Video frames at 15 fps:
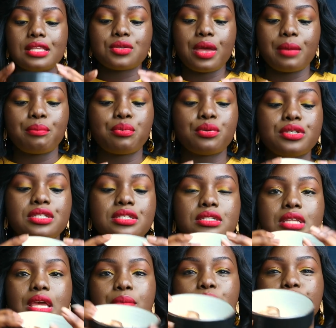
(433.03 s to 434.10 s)
so i put
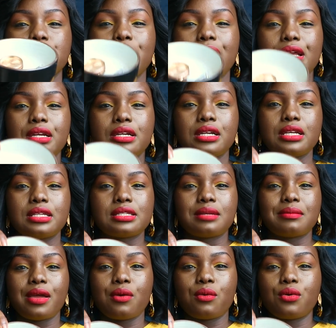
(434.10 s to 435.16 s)
i put my rings
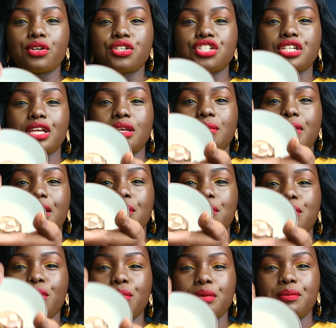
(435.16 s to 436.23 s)
and my watch and my
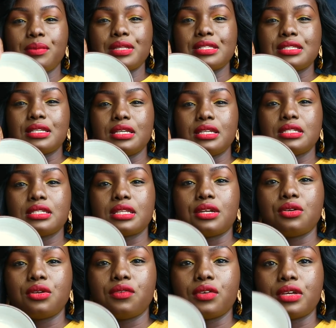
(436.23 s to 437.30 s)
bobby pins in it i
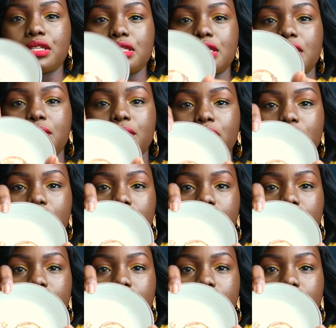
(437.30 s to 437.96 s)
don't know if you can see them